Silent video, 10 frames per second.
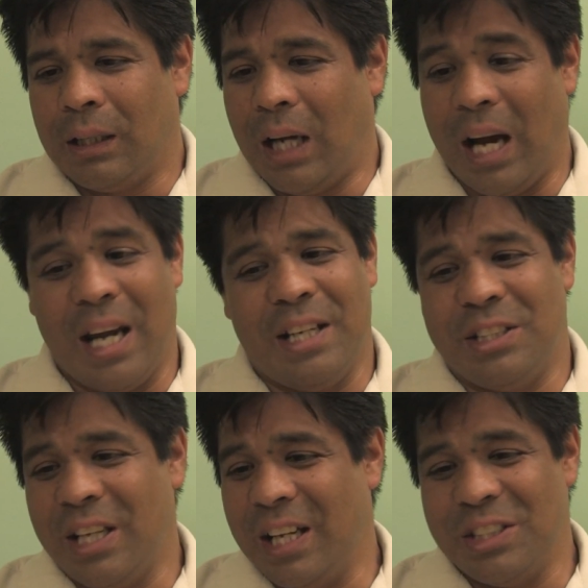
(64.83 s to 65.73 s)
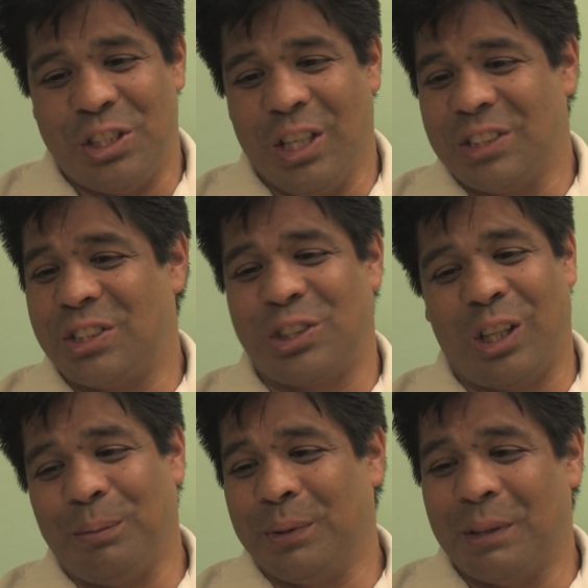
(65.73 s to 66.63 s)
I had just
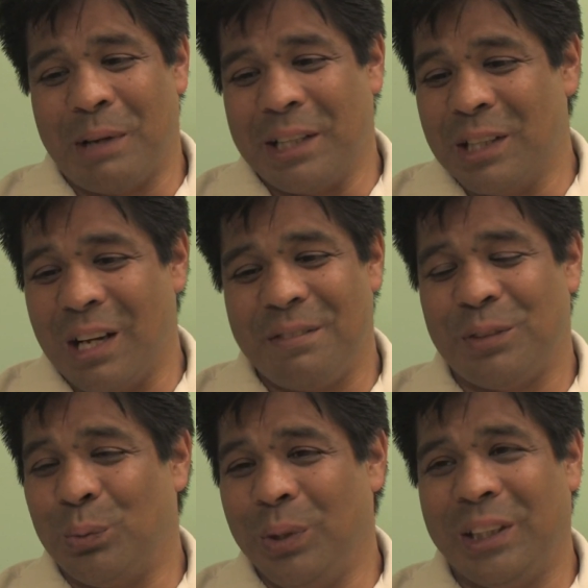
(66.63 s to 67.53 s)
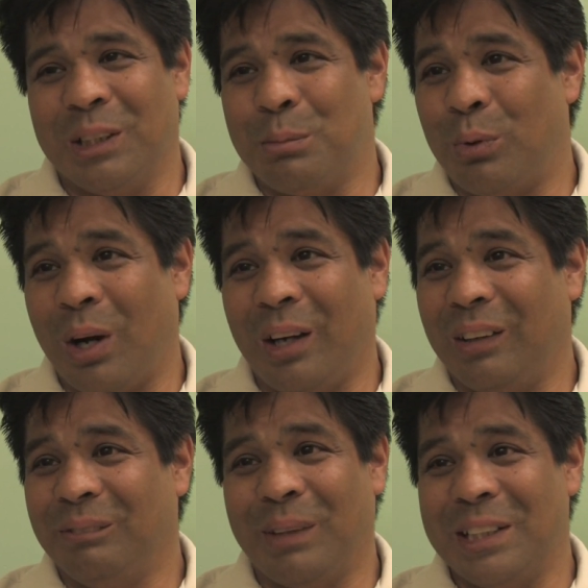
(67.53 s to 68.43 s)
sharpened my knife the weekend
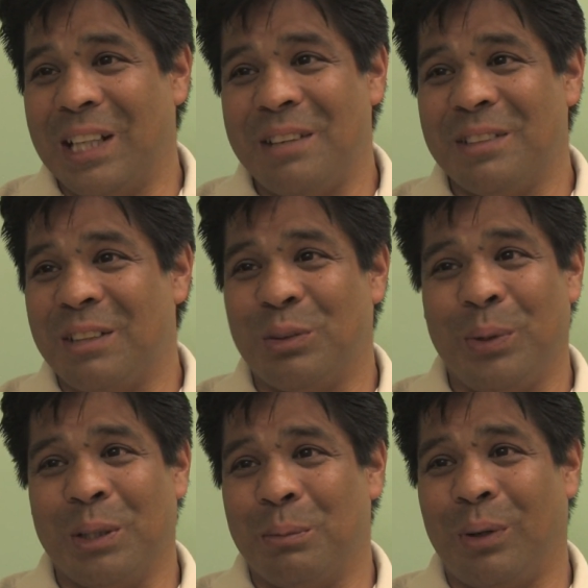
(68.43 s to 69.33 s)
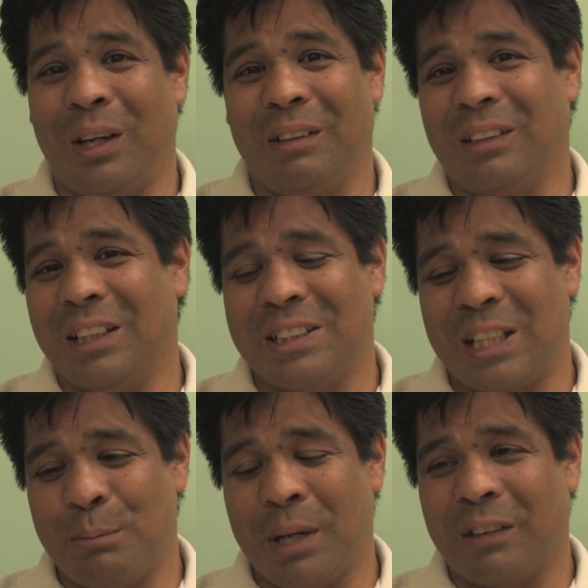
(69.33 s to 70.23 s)
prior, my dive knife the weekend prior. I just
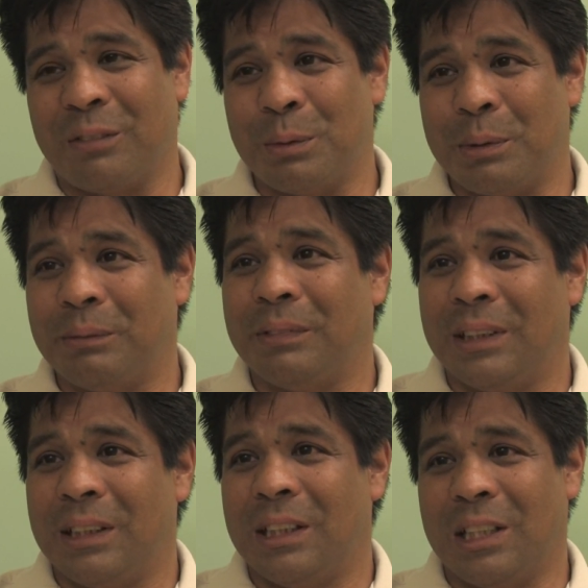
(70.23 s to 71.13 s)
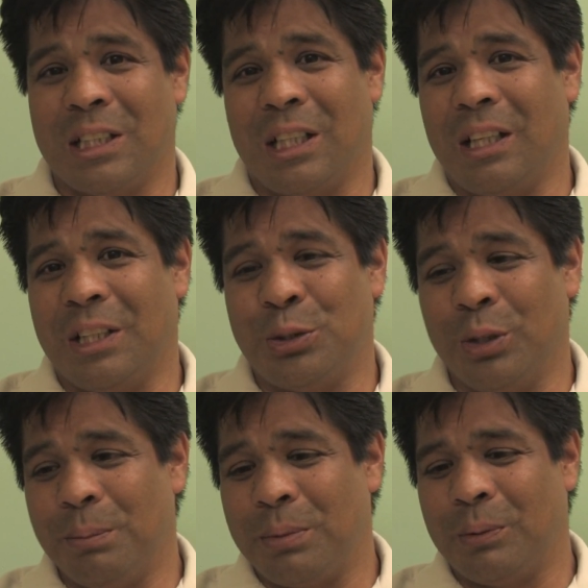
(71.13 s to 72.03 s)
came back from a
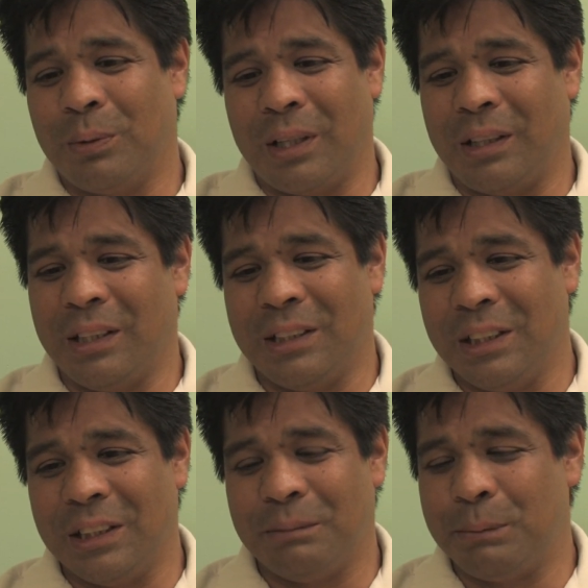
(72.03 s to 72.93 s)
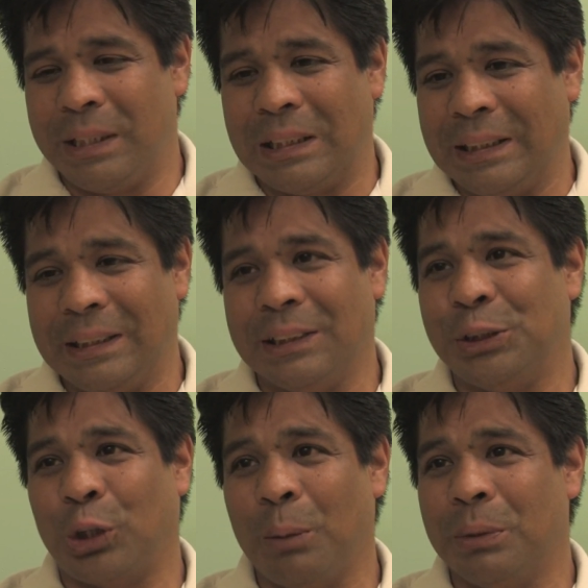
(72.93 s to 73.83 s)
trip where it needed to be cleaned
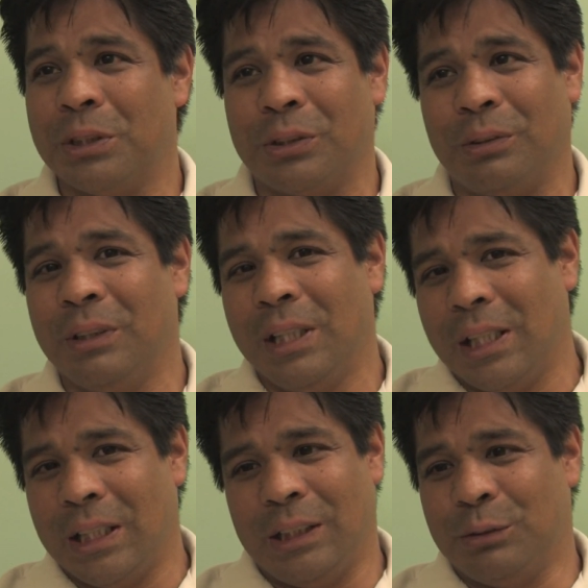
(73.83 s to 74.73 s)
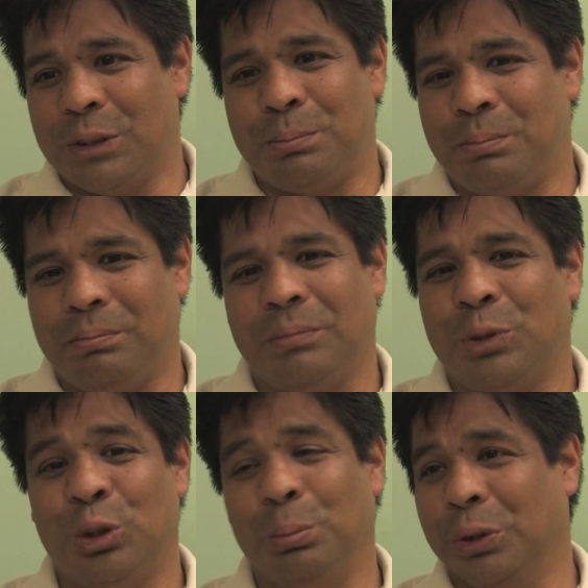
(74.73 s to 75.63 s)
and sharpened, so it was
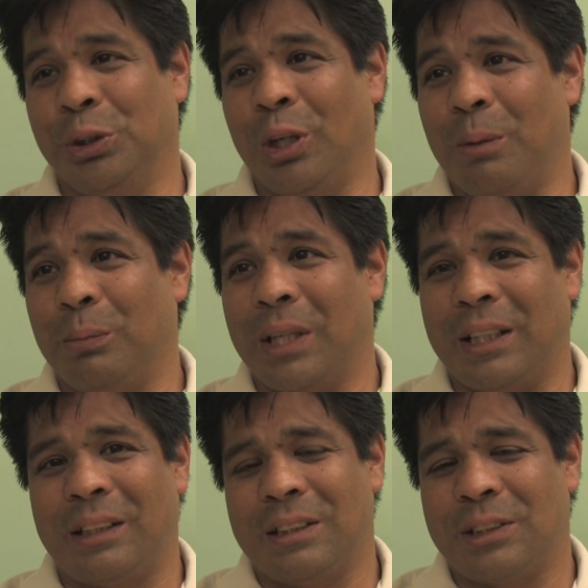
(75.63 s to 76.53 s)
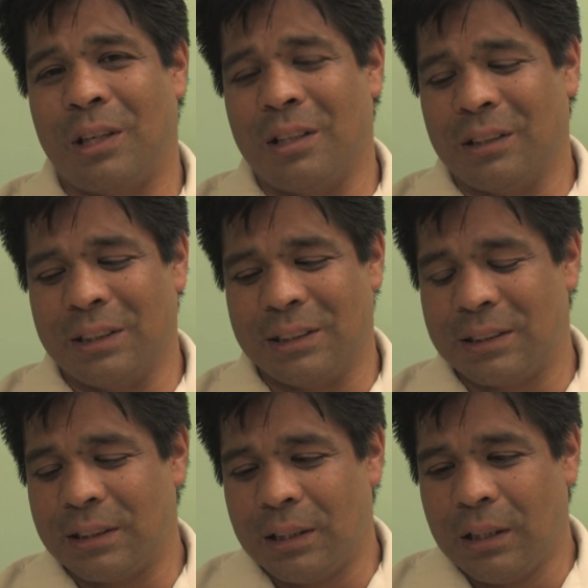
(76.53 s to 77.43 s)
super sharp when I started on this.